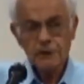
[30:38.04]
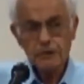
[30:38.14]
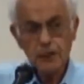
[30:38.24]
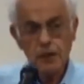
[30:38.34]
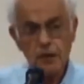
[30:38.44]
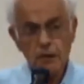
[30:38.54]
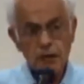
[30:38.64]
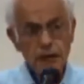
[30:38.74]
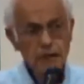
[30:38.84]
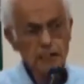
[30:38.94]

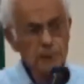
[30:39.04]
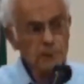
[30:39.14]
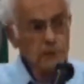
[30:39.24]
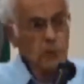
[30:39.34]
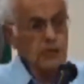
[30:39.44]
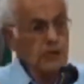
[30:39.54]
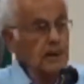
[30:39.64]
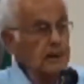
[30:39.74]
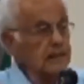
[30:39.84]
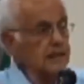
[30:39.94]
So
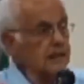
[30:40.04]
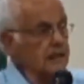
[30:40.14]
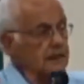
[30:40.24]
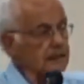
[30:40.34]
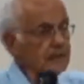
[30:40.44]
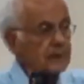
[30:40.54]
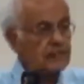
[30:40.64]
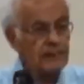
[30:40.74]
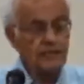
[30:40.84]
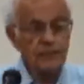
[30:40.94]
Buber lives
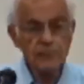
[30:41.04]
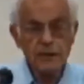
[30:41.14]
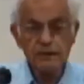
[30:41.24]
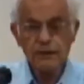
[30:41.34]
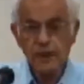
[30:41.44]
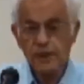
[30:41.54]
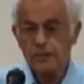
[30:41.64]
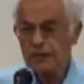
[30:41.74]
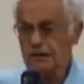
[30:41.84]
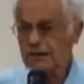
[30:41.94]
in this
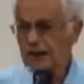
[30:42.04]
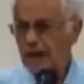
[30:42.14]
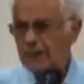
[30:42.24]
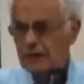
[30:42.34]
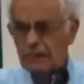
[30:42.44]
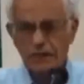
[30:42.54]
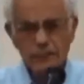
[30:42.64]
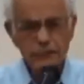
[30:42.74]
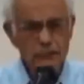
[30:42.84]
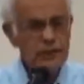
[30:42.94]
environment, and he asks
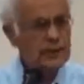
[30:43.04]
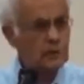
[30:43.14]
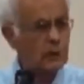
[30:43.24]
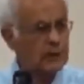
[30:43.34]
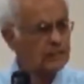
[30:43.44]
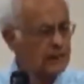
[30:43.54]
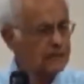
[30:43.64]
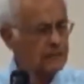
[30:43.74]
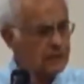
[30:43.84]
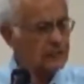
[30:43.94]
himself, really, why
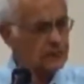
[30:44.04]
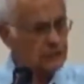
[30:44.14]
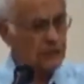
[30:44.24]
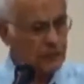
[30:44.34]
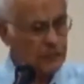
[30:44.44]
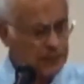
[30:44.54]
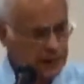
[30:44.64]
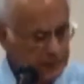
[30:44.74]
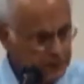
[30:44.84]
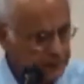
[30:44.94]
does not the Torah
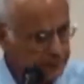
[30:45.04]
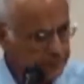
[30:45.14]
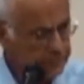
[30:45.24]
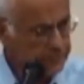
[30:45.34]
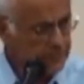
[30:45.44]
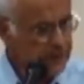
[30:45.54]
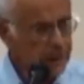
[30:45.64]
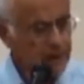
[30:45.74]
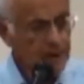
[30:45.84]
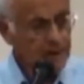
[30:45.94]
blame him?
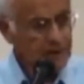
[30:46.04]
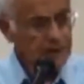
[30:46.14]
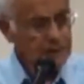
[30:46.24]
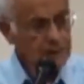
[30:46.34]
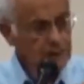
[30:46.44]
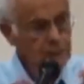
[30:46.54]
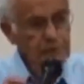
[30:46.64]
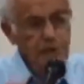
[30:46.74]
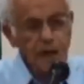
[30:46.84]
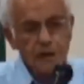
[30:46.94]
And then he
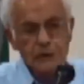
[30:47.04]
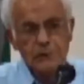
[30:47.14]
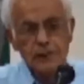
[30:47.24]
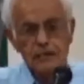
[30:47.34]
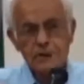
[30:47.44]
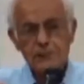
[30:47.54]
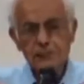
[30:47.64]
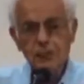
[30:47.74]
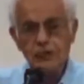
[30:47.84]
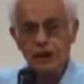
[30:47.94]
found out that the
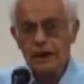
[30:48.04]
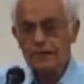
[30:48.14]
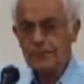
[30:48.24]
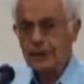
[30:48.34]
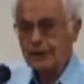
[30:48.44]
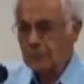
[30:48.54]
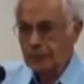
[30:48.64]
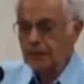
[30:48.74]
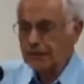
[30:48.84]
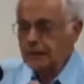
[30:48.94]
Torah, the
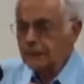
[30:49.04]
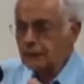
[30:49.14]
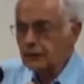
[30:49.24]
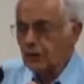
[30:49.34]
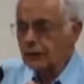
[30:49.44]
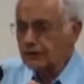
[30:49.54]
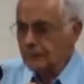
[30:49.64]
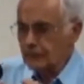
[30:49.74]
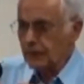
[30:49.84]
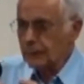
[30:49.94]
biblical
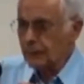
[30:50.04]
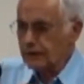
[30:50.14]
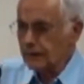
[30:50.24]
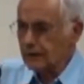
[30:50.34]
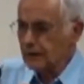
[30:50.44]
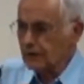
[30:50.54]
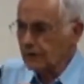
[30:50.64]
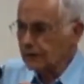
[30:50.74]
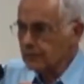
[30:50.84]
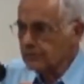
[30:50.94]
stories, especially in the
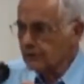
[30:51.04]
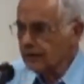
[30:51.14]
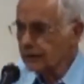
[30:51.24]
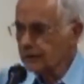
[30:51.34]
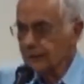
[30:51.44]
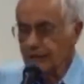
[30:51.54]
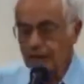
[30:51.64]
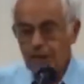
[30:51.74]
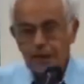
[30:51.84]
book of Genesis,